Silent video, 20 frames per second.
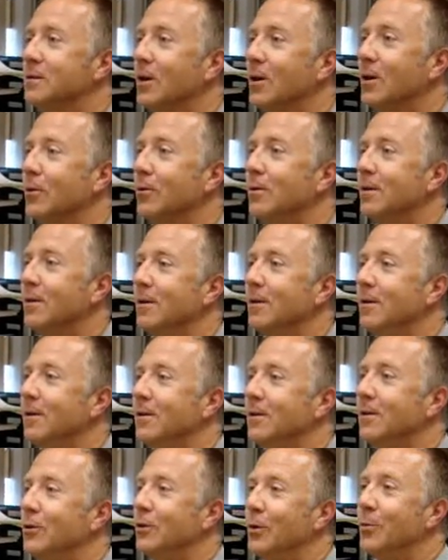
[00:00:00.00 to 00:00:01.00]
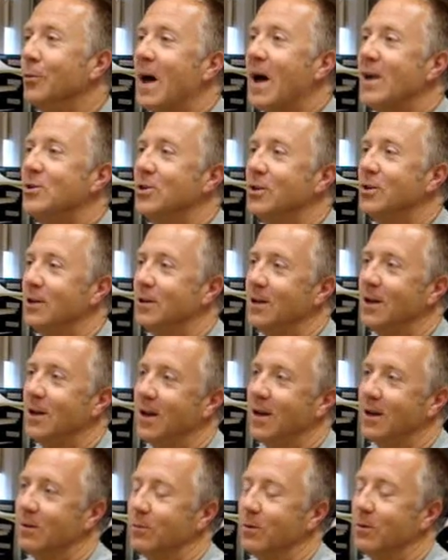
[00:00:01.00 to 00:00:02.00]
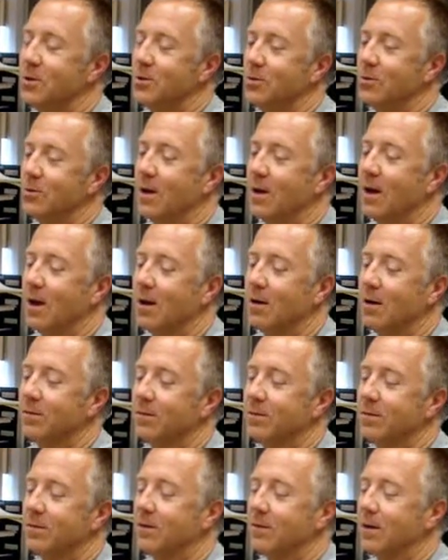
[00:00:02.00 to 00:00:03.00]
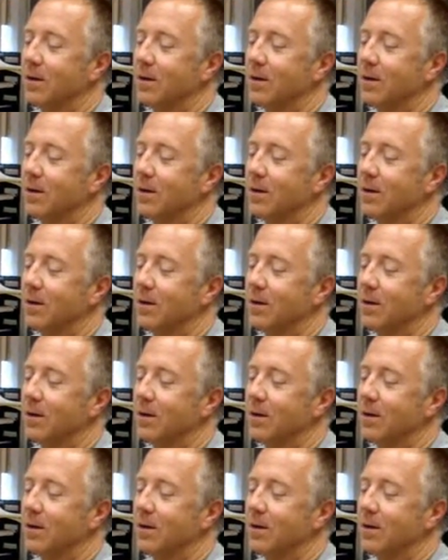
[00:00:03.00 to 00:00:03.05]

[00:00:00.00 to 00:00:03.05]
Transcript: So you can imagine a day in which you have